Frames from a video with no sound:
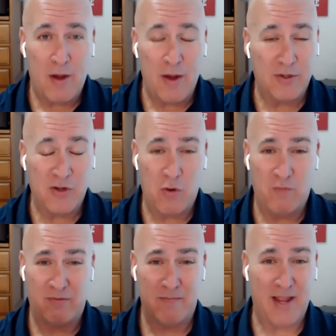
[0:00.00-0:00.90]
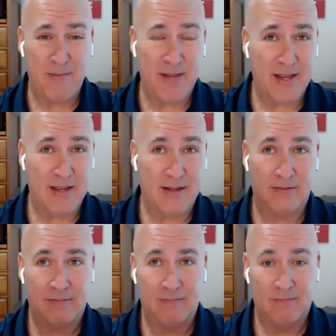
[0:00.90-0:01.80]
I was home for maybe
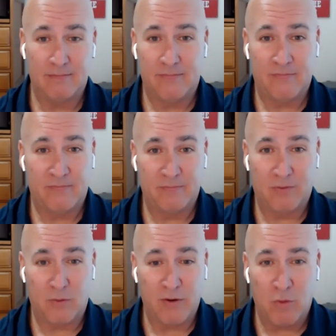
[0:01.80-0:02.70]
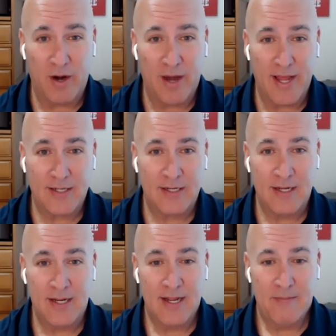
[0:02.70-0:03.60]
three or four days,
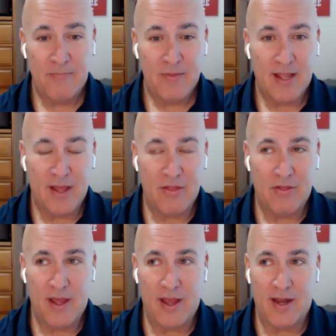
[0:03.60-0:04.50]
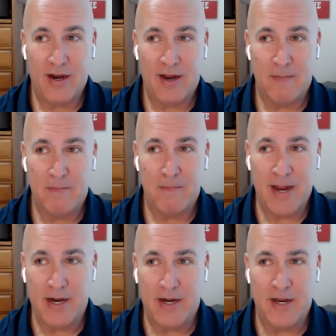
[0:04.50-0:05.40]
and then
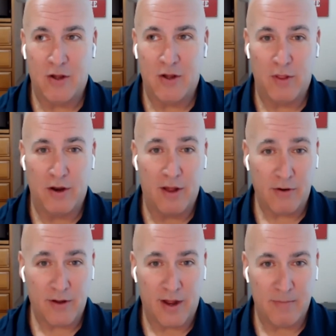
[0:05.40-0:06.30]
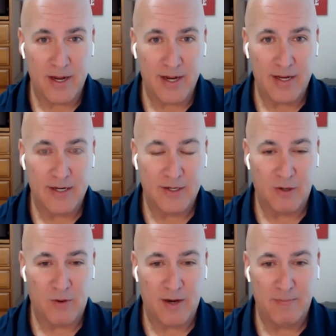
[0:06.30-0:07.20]
made a deal with another company
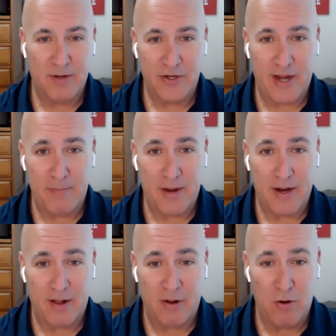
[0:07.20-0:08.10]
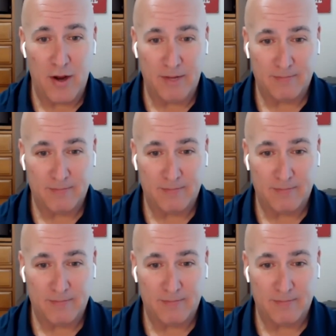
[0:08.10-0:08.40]
to run up to Champaign, Illinois,